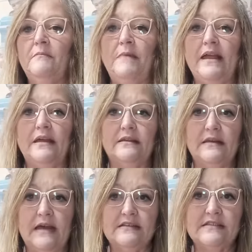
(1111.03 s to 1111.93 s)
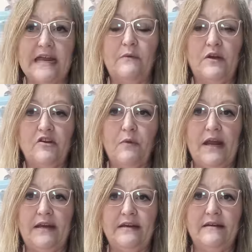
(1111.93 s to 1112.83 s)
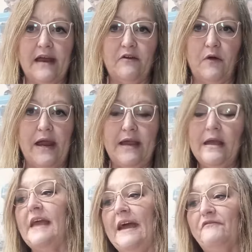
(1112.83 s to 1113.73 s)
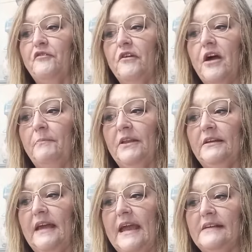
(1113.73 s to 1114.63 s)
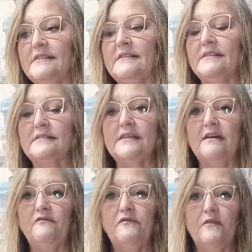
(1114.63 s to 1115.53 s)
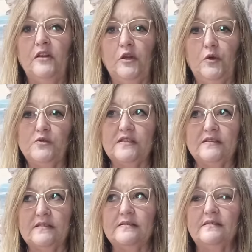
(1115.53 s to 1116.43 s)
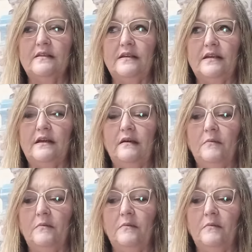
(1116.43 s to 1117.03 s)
Make it the next day when you're ready to decorate. After a couple of days, the stuff loses the